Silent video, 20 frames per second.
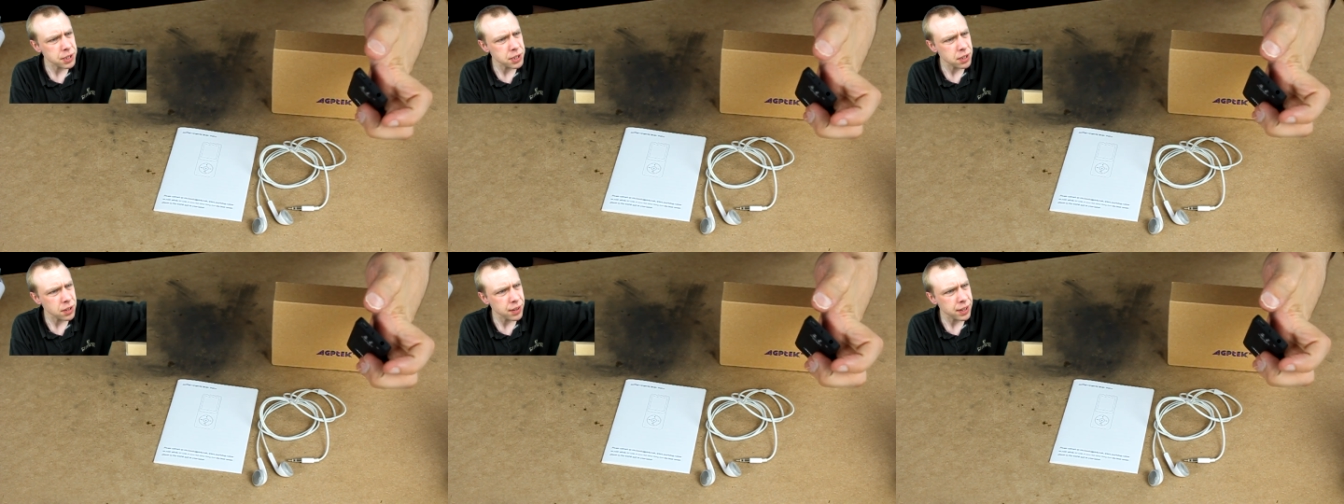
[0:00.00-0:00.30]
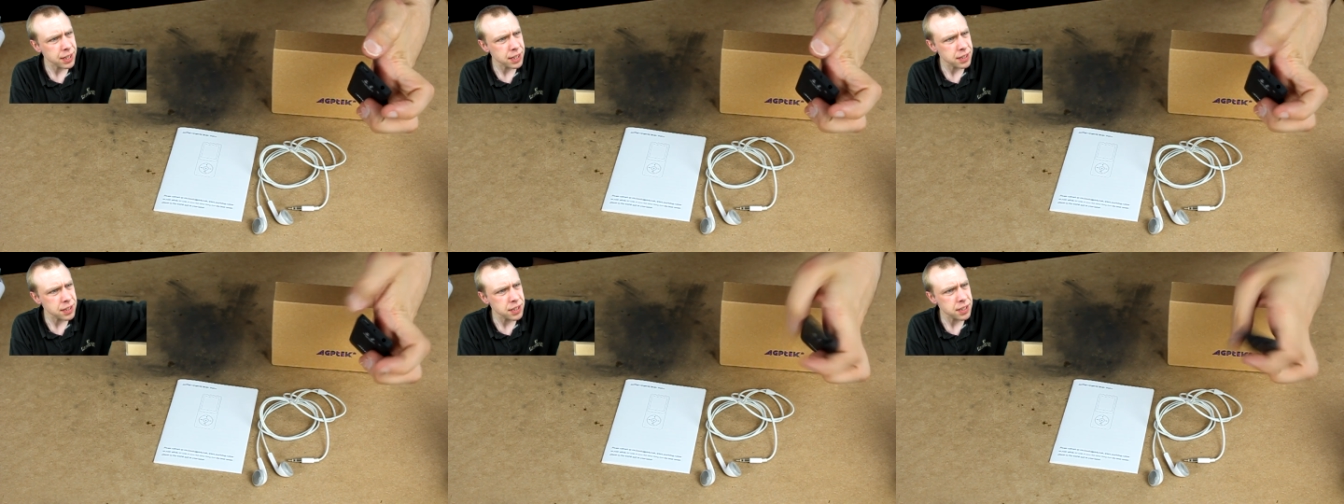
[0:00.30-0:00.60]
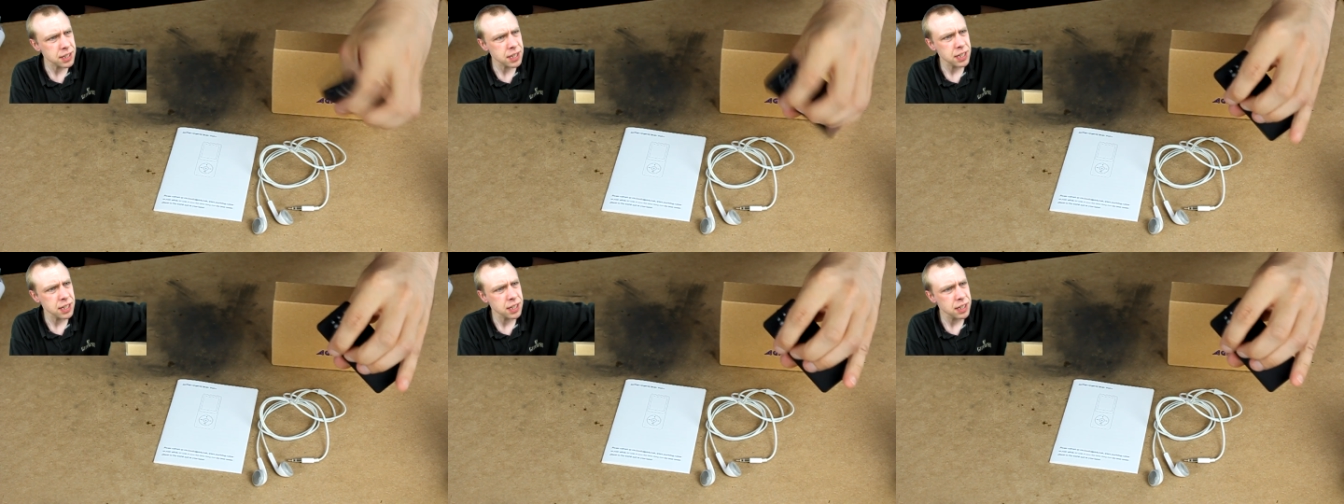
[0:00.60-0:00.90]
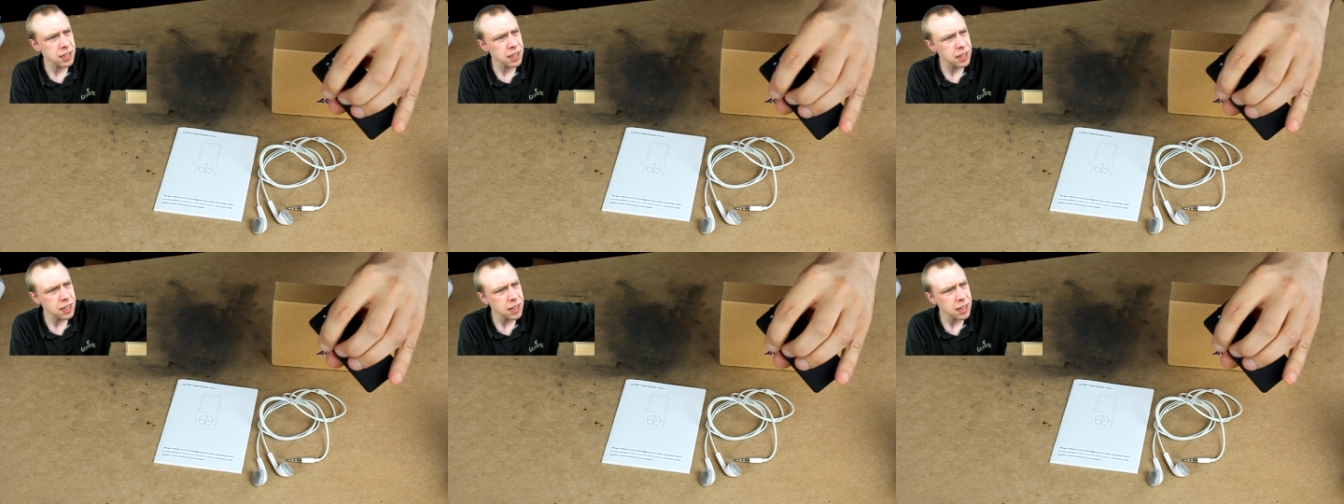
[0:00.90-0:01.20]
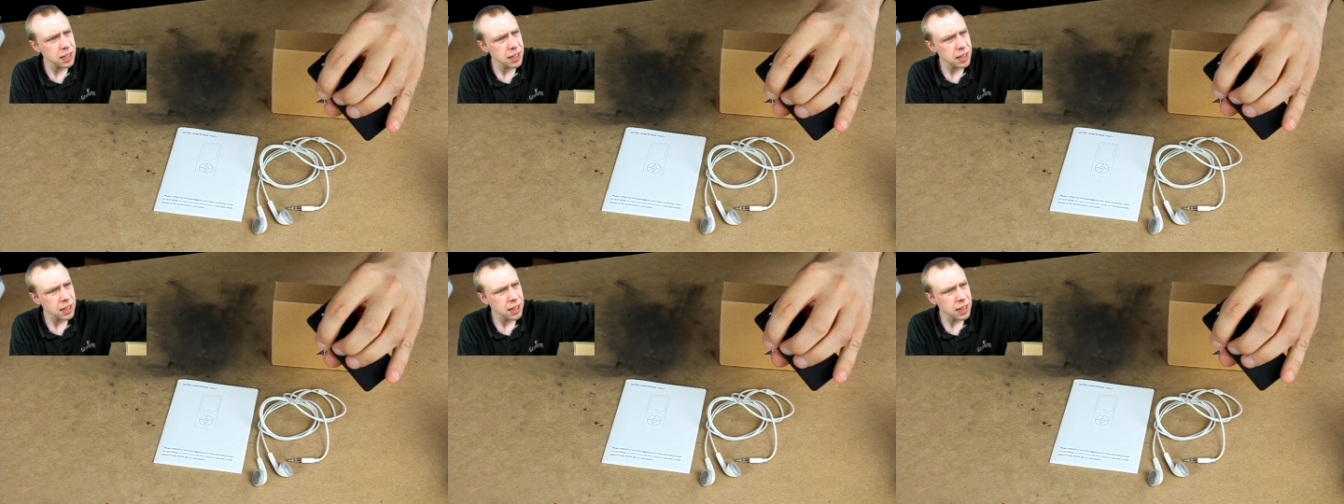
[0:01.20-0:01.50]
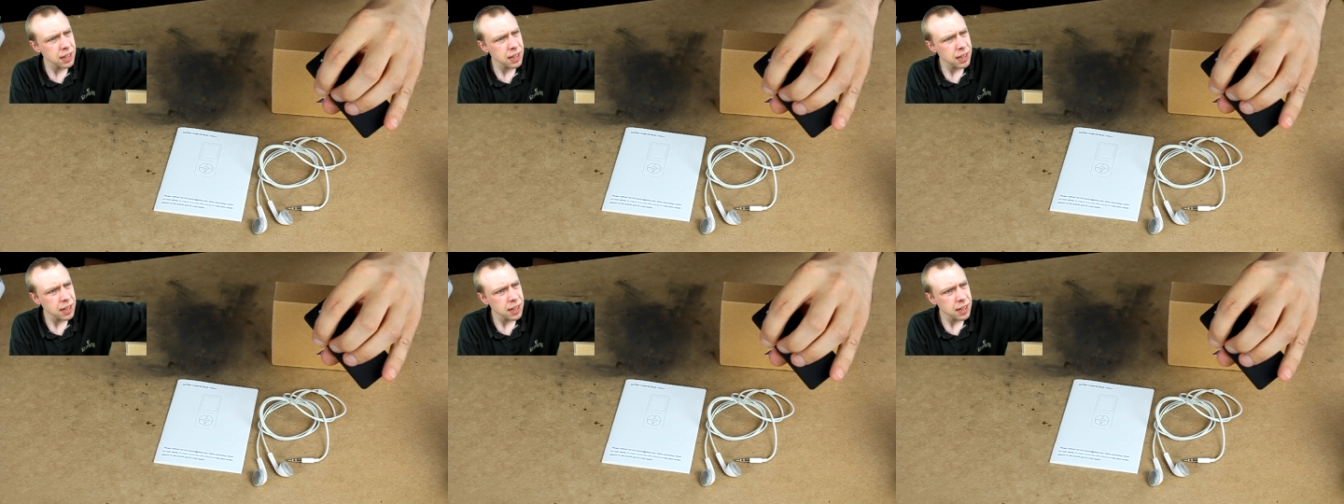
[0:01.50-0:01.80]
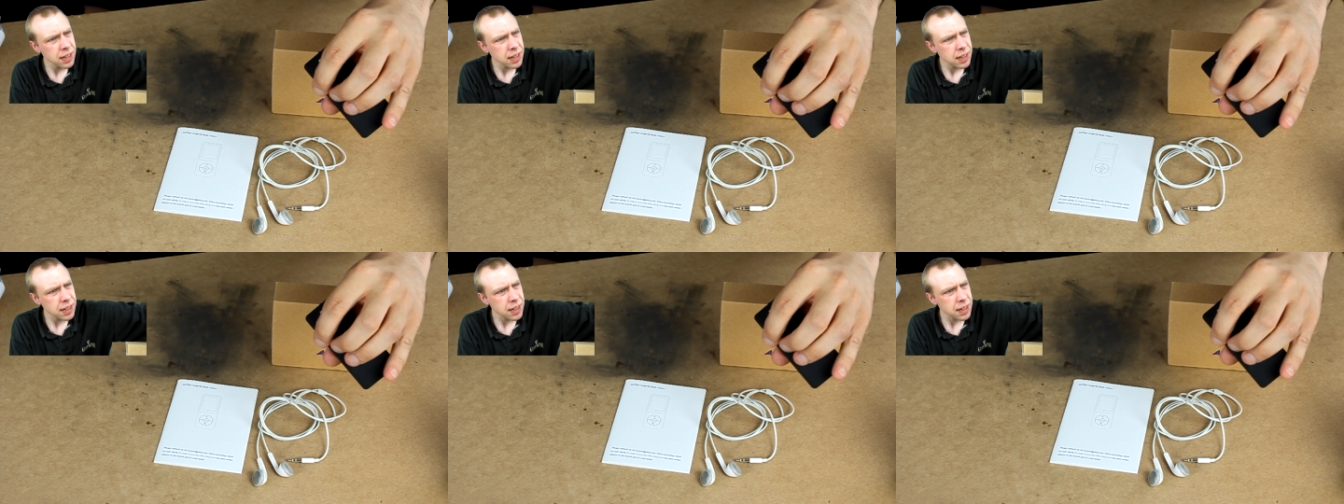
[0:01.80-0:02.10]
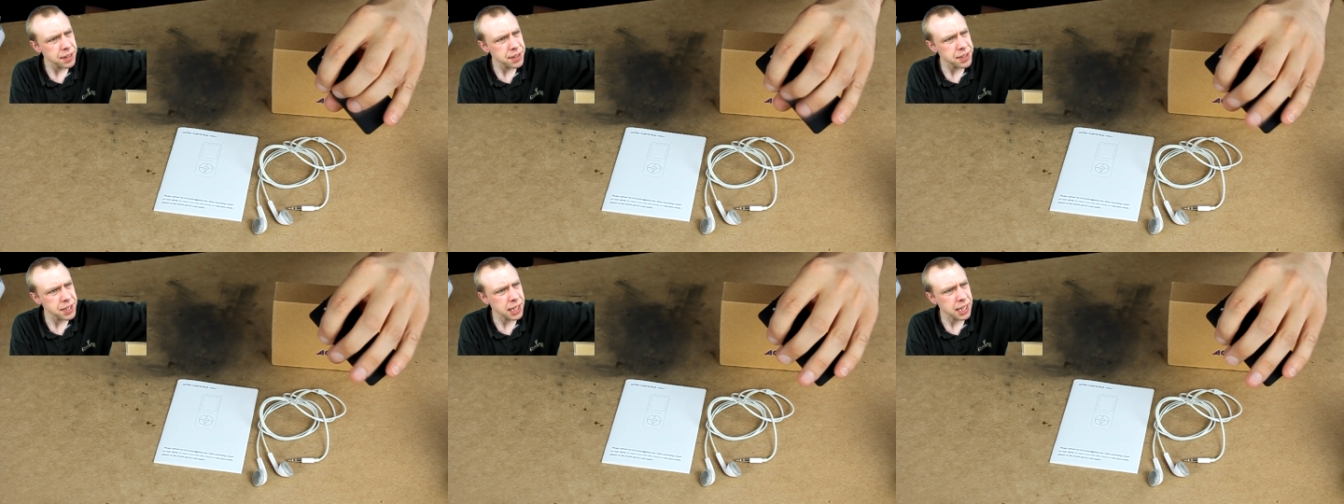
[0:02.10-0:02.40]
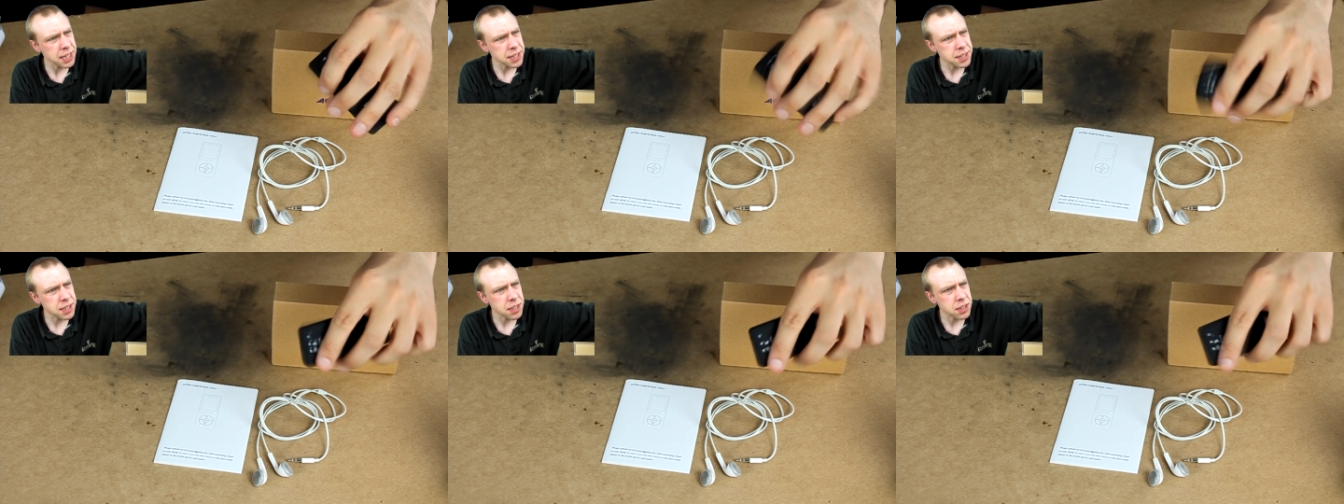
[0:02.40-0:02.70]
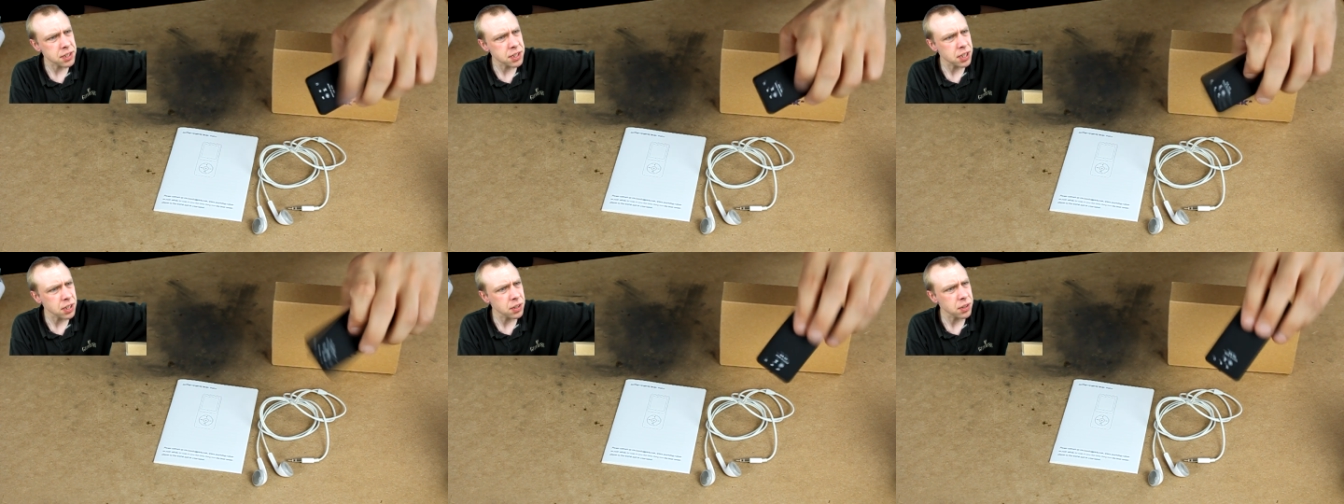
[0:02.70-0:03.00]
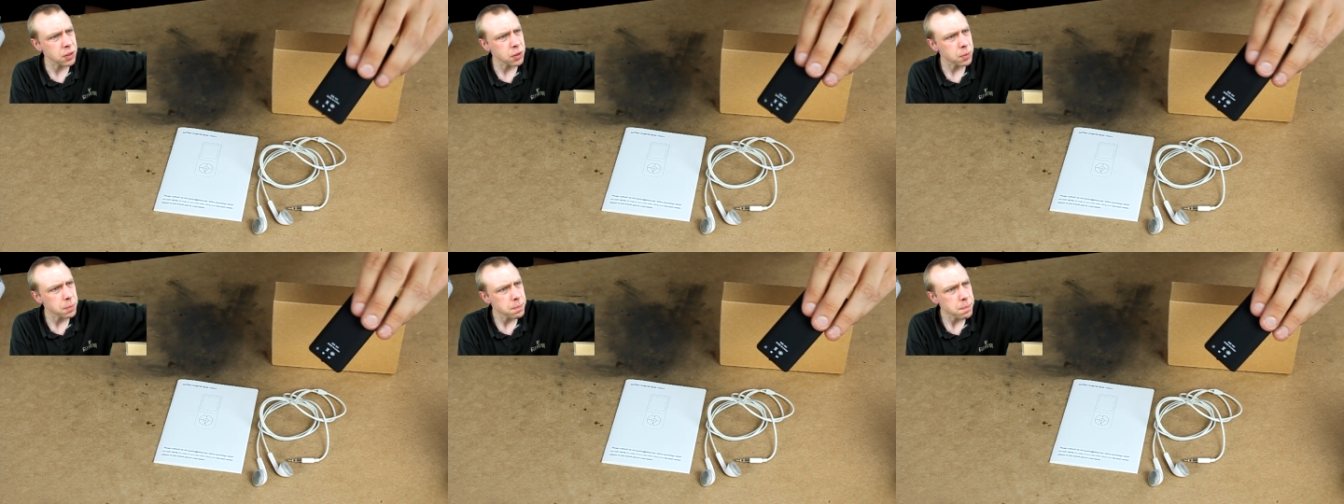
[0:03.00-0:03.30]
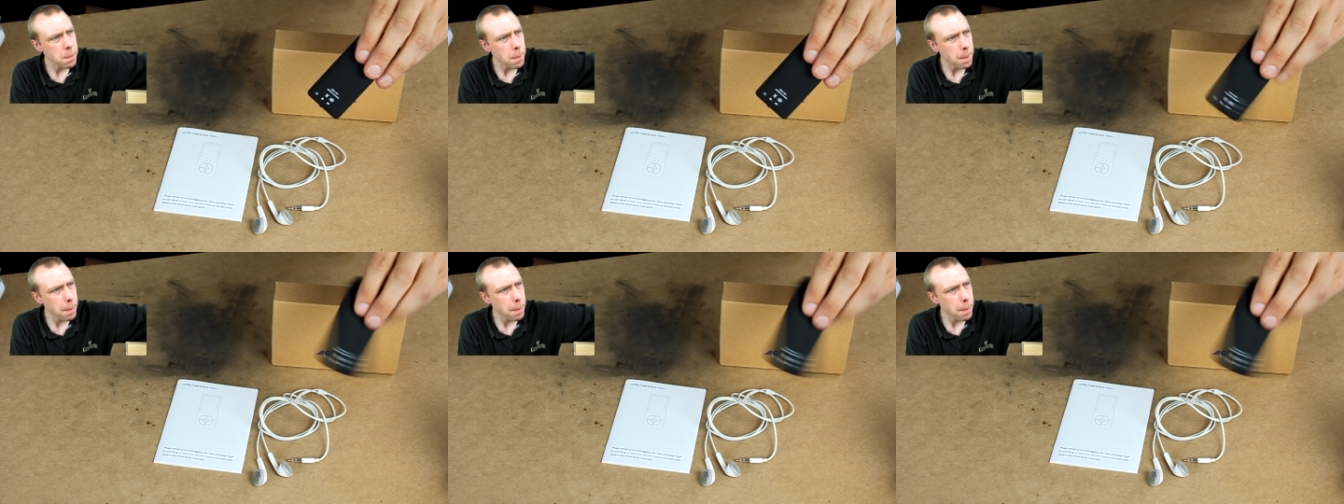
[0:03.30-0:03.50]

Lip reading: sides, I think it's internal.